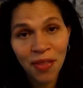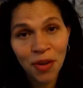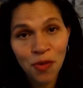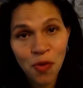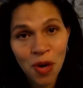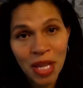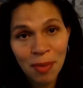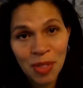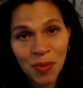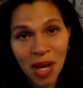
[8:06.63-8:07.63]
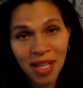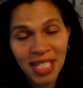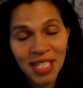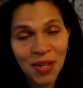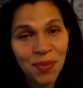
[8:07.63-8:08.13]
out there for them as
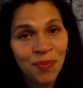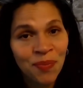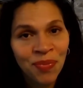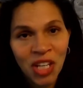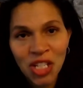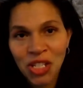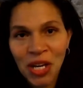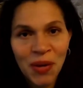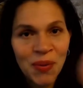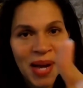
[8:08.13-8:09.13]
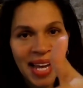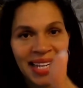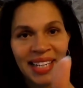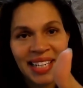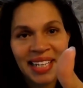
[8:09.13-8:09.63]
well. So share away.